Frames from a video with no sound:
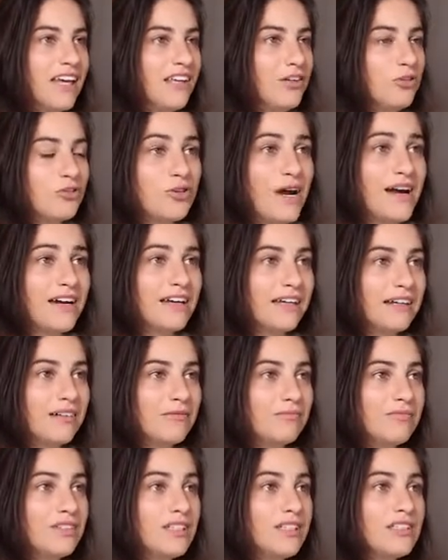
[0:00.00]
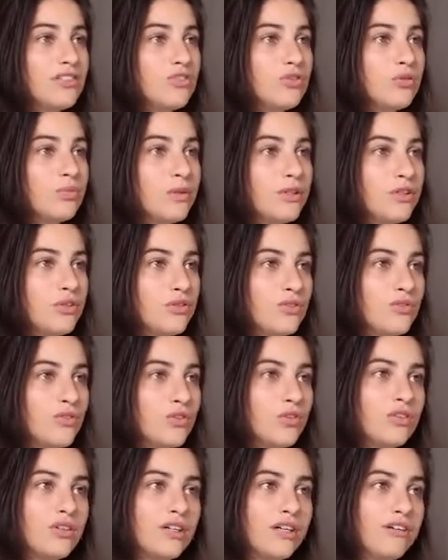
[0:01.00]
And you drag it. This is super
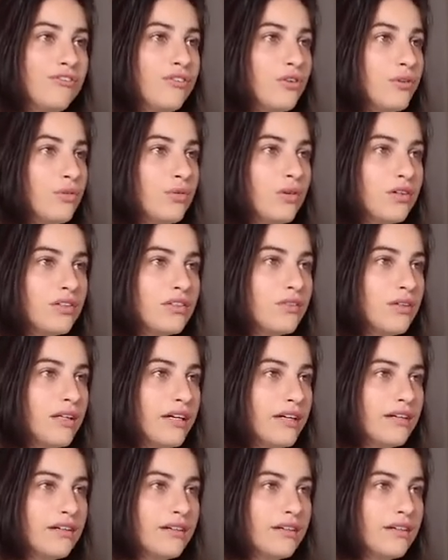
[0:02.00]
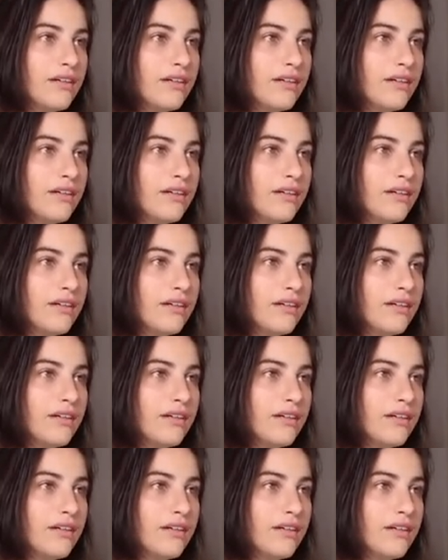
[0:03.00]
useful if you want to,